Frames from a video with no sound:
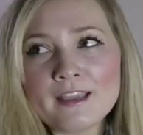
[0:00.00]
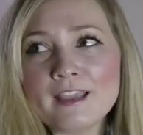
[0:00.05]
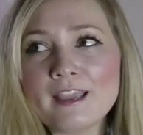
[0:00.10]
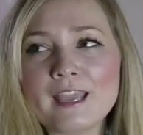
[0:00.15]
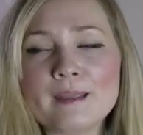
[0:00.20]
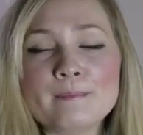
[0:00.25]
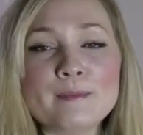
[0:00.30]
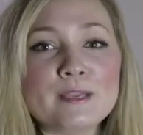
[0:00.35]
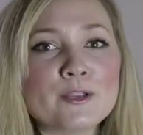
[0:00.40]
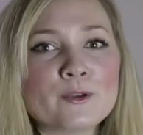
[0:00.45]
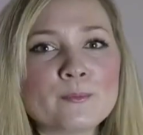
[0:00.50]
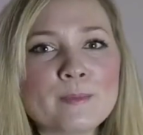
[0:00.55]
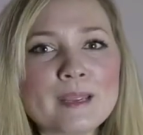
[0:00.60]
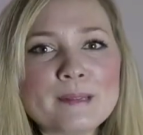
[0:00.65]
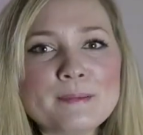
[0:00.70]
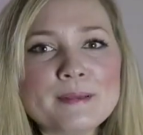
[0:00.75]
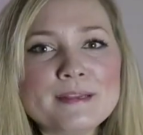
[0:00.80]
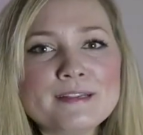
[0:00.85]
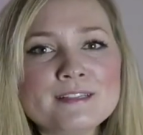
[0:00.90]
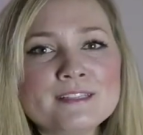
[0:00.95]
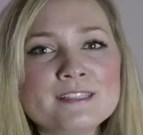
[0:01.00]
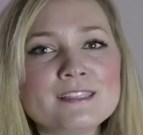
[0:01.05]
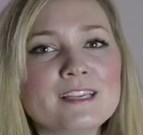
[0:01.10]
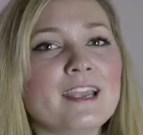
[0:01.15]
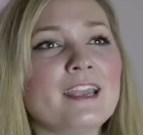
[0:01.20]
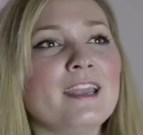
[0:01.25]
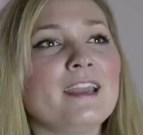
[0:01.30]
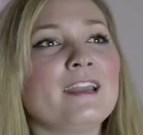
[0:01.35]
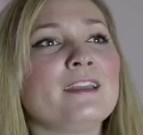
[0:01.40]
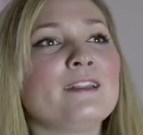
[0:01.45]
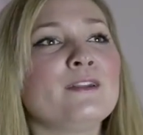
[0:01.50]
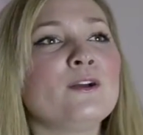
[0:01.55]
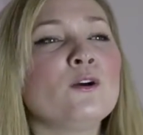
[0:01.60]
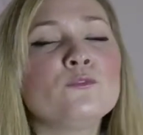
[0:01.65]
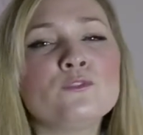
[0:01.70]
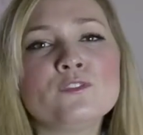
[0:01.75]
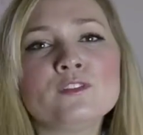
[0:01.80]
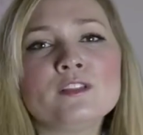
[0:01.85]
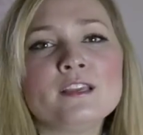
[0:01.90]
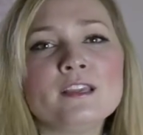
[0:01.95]
and meet your babies and
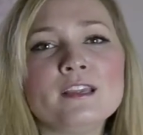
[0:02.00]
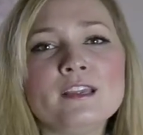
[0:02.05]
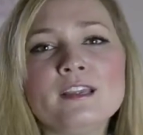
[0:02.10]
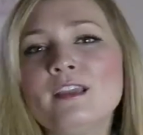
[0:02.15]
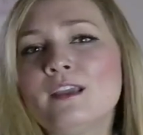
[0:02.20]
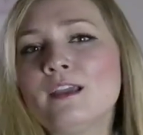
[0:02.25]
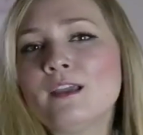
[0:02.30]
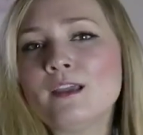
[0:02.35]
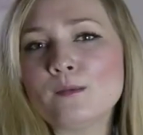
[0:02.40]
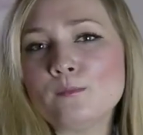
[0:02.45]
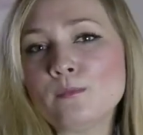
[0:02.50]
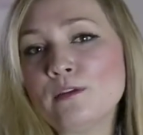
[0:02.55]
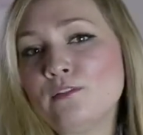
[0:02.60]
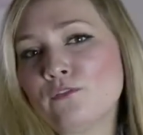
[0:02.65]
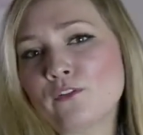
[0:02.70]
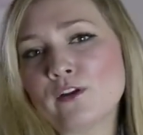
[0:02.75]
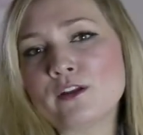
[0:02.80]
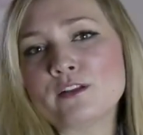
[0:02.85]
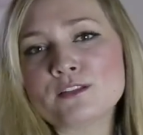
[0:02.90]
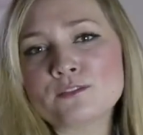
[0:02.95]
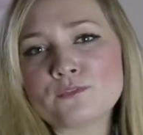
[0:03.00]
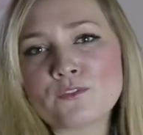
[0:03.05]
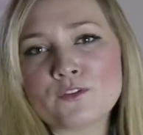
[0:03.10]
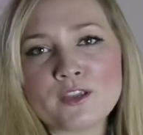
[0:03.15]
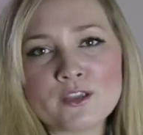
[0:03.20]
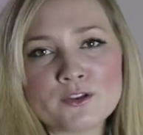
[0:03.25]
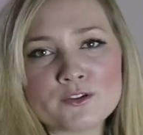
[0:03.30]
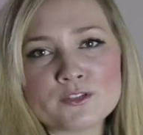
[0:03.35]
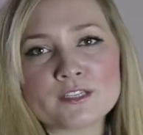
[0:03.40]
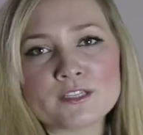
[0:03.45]
hopefully be friends for years